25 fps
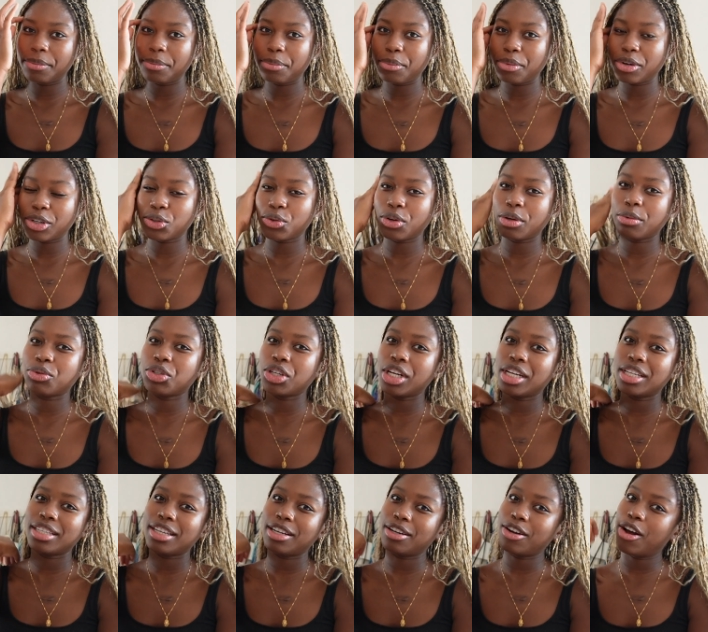
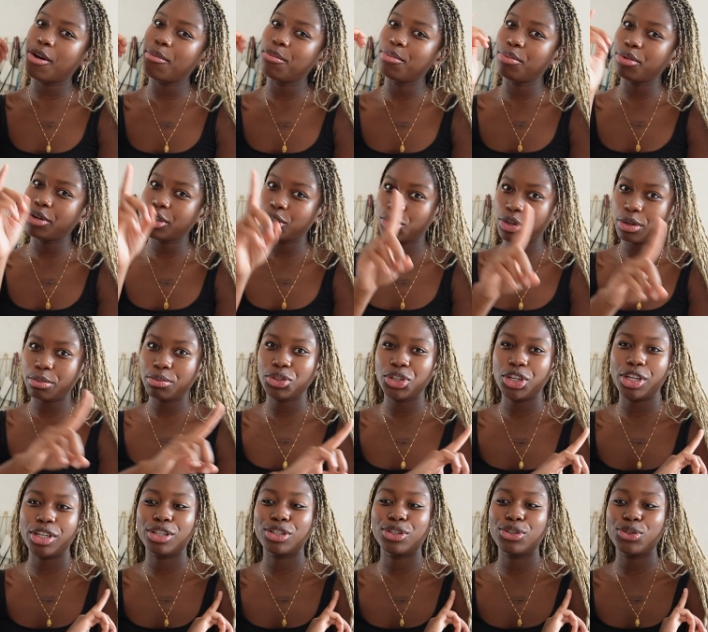prescription and
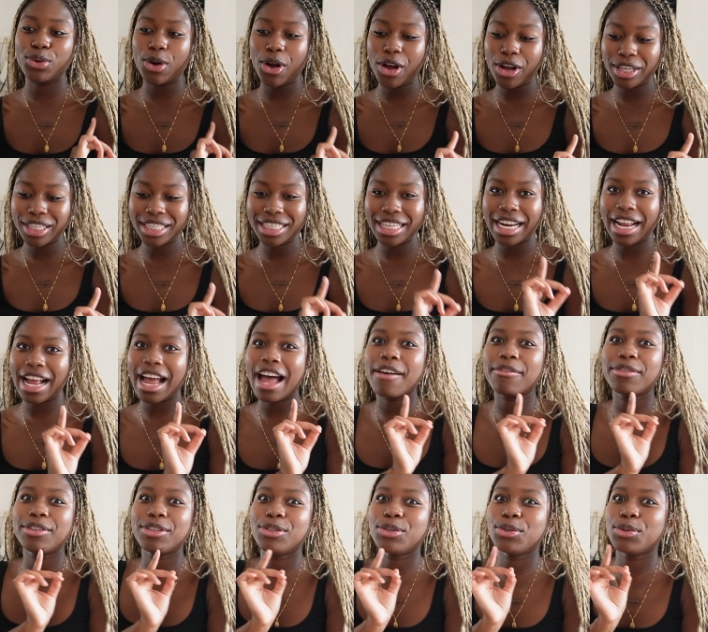non-prescription drugs that I
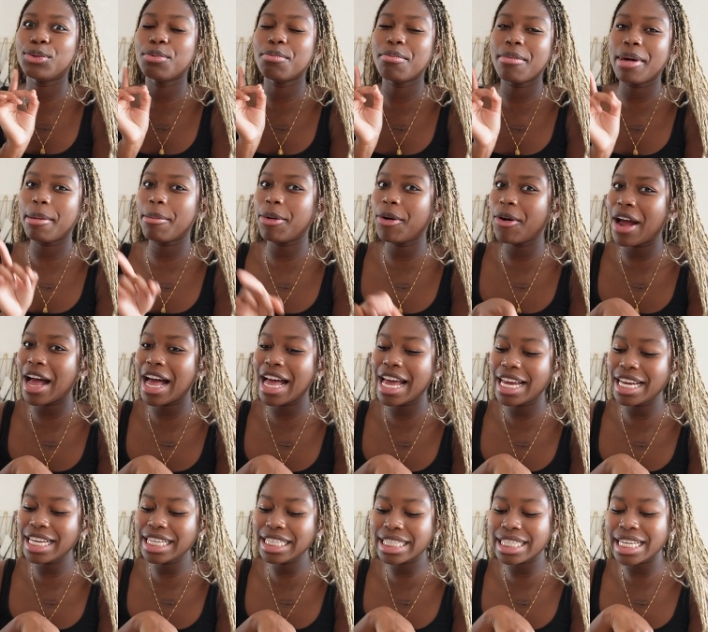have to
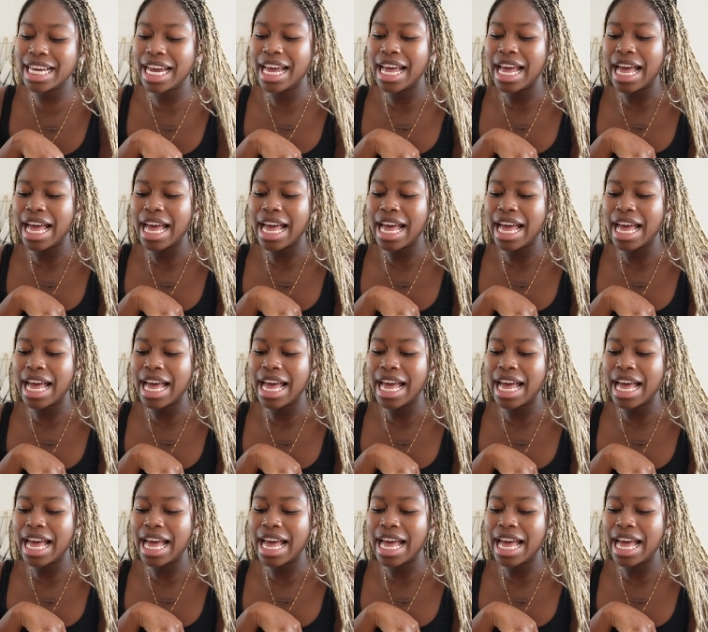memorize.